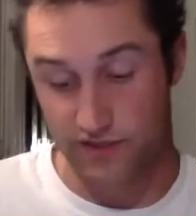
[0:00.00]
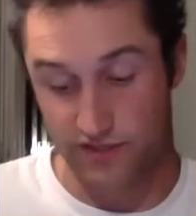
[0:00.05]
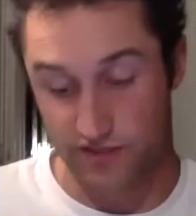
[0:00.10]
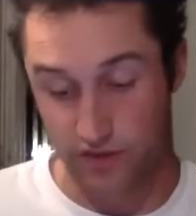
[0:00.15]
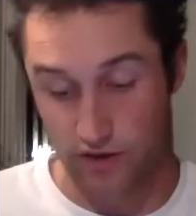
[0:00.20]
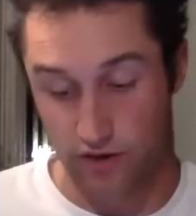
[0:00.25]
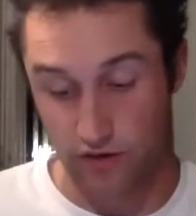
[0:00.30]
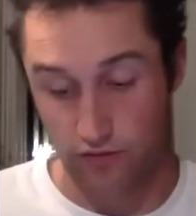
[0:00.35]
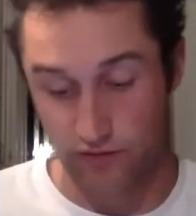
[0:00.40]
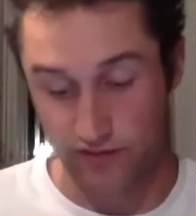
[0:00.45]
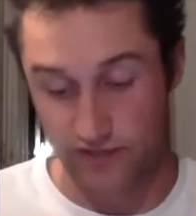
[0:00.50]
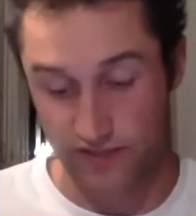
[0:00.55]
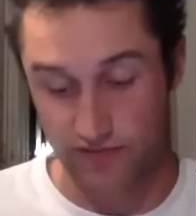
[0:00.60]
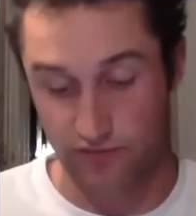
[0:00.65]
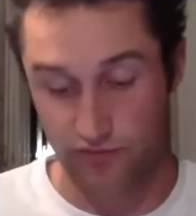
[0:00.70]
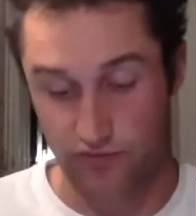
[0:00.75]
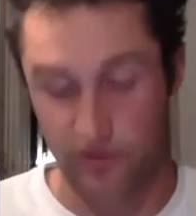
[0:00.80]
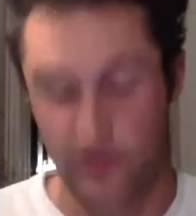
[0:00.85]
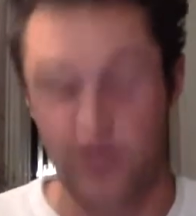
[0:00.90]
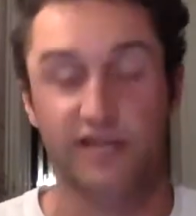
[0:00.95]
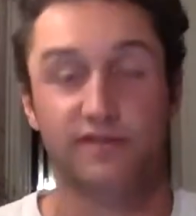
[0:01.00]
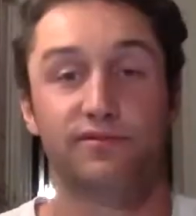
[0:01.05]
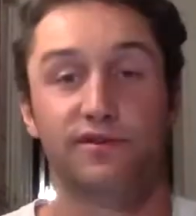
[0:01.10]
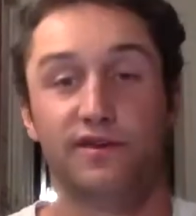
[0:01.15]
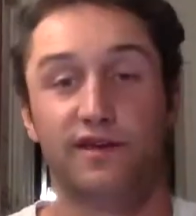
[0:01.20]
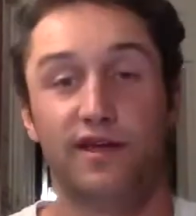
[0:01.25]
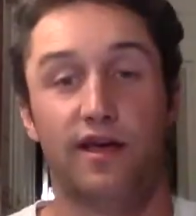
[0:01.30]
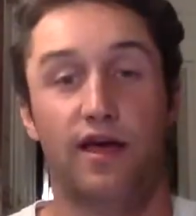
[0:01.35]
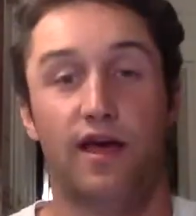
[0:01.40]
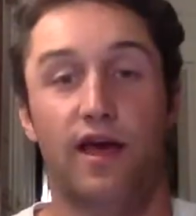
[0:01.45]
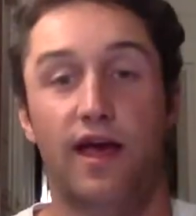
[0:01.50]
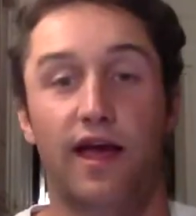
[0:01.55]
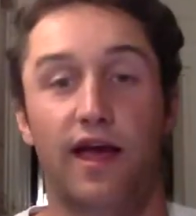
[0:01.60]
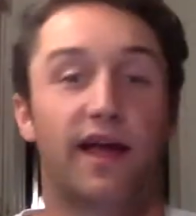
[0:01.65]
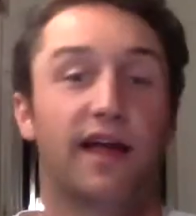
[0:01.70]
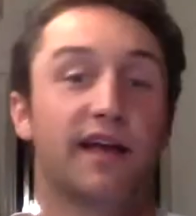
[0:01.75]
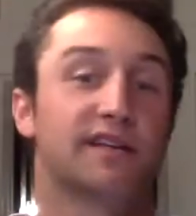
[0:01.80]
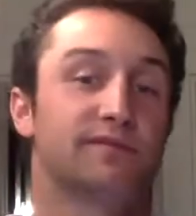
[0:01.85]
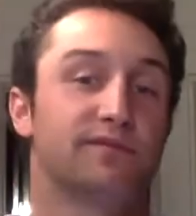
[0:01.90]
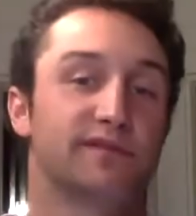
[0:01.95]
no reasonable
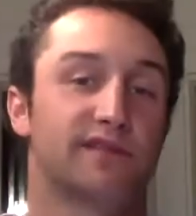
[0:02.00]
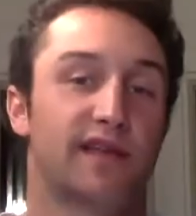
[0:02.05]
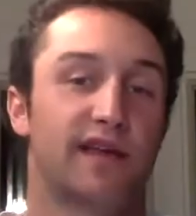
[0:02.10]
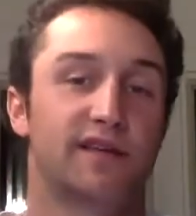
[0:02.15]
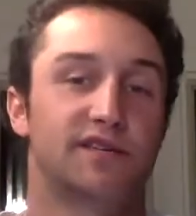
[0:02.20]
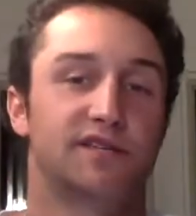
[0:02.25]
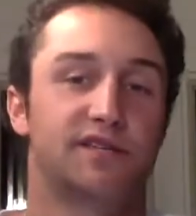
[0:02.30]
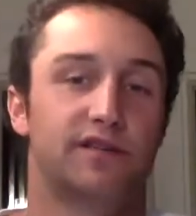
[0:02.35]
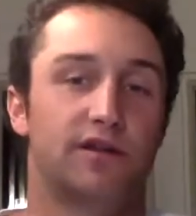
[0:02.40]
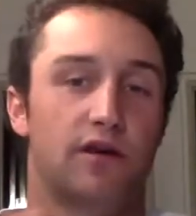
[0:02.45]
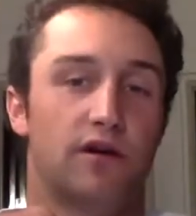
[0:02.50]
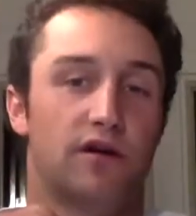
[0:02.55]
expectation